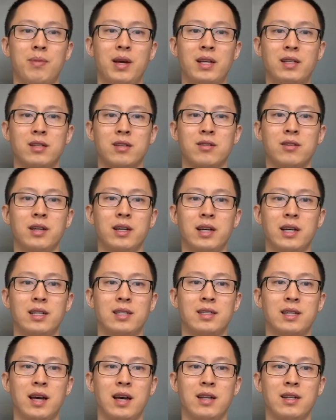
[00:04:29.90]
basically, it
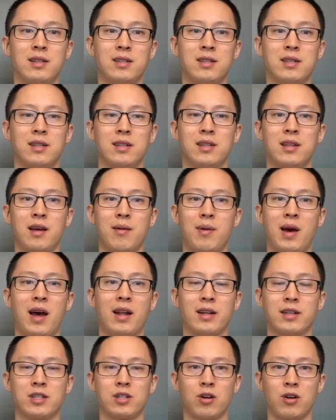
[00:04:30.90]
sends them
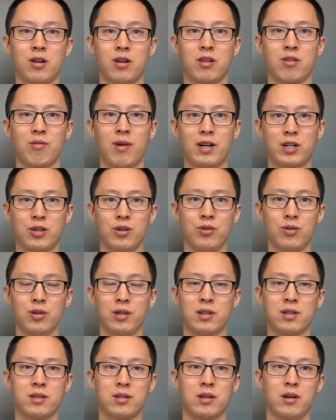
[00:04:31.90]
at a certain
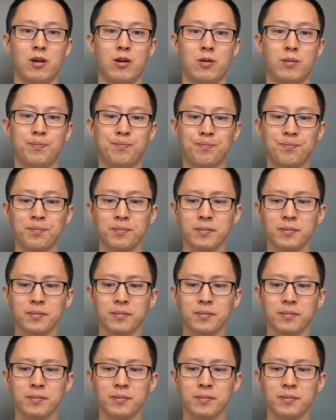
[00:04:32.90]
threshold. So,